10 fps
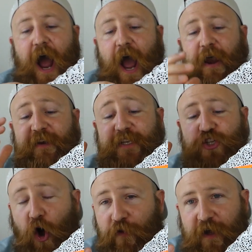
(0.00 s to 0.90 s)
And he
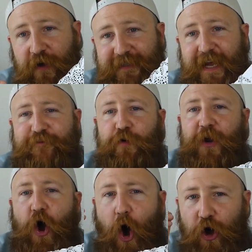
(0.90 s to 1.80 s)
got the idea from
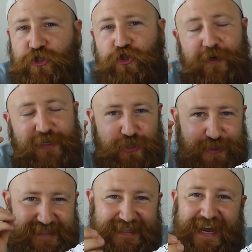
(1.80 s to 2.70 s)
an ostrich
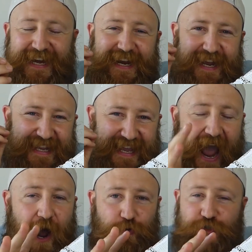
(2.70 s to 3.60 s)
skin
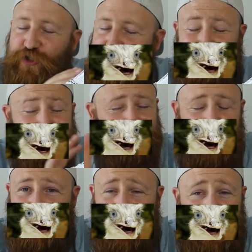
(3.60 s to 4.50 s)
couch.
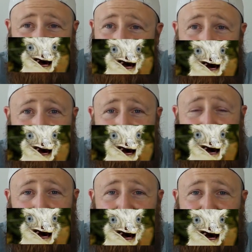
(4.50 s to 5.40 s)
Don't ask me where he
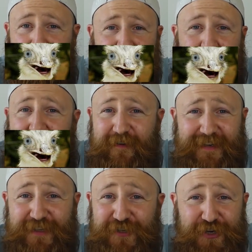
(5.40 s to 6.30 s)
found one of those,
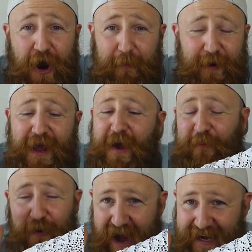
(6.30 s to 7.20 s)
apparently in a shop.
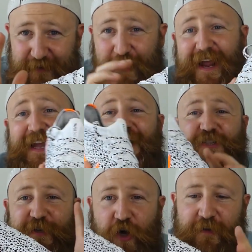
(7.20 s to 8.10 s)
But anyway,
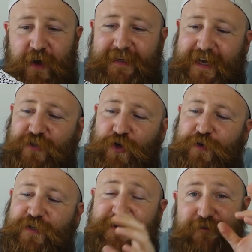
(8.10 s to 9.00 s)
so he got the idea. So
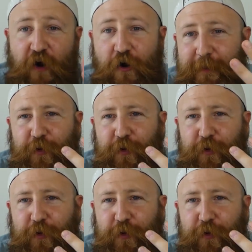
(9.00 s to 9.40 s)
the Safari